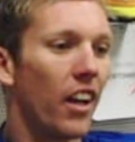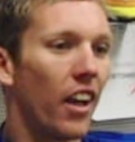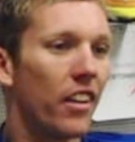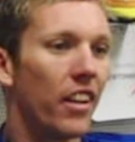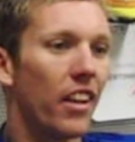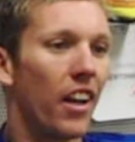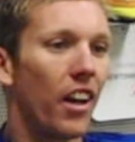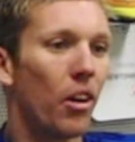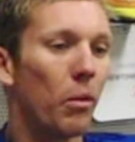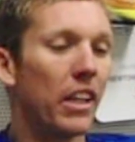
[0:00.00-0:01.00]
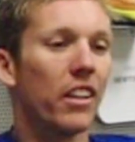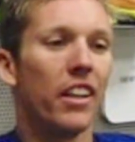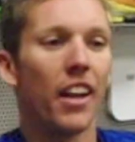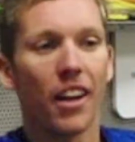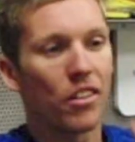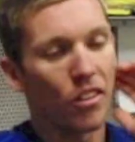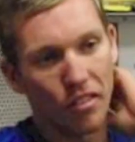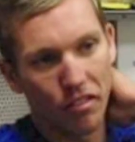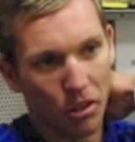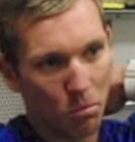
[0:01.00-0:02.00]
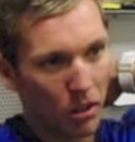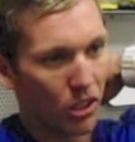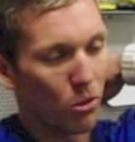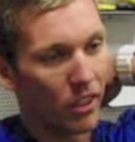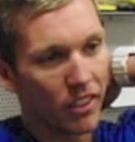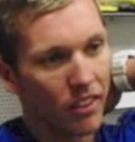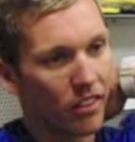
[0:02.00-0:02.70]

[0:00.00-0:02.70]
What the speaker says: And then we cleared out of the field pretty quick.